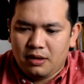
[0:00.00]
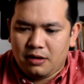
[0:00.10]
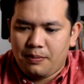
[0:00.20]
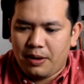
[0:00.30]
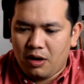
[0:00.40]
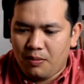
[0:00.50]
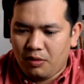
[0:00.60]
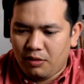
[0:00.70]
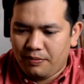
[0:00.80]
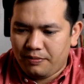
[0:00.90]

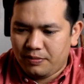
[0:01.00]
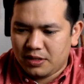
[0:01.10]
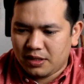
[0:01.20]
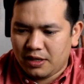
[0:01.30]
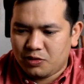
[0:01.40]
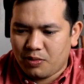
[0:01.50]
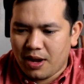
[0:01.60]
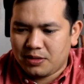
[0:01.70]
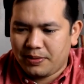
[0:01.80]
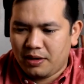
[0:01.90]
comparable besides
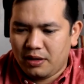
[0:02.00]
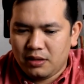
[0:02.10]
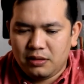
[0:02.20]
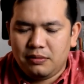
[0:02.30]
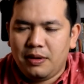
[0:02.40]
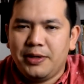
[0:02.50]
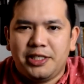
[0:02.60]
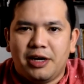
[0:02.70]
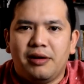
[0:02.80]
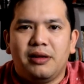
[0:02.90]
raspberry. Maybe
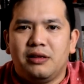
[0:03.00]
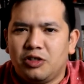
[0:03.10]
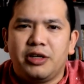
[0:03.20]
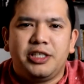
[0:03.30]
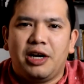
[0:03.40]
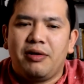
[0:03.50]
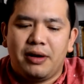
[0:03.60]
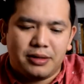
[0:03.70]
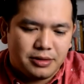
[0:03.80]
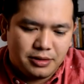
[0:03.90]
cherry. Try cherry
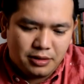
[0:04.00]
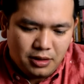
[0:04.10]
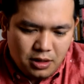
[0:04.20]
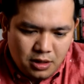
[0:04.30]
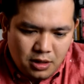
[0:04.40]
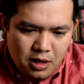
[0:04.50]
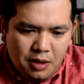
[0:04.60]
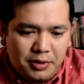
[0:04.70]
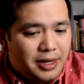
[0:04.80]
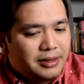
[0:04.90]
next.
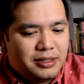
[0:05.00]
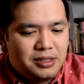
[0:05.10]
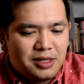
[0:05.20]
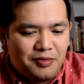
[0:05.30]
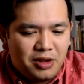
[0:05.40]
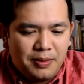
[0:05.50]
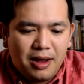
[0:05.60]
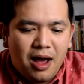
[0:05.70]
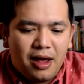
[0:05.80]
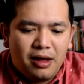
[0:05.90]
But yeah, this is definitely gonna be
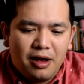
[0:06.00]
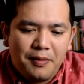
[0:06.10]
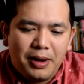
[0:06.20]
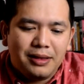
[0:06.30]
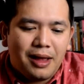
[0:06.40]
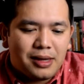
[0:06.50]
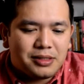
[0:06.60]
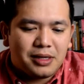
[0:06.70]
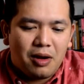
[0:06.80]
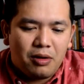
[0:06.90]
high. My
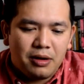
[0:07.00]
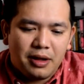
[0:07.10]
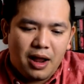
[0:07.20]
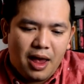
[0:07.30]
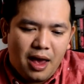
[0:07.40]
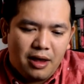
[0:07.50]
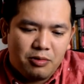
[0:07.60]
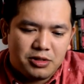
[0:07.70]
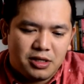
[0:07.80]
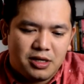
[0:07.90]
last sour that I had
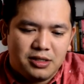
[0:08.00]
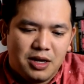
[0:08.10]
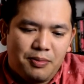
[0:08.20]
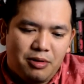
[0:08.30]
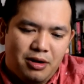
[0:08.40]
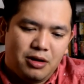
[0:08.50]
was the Contemporary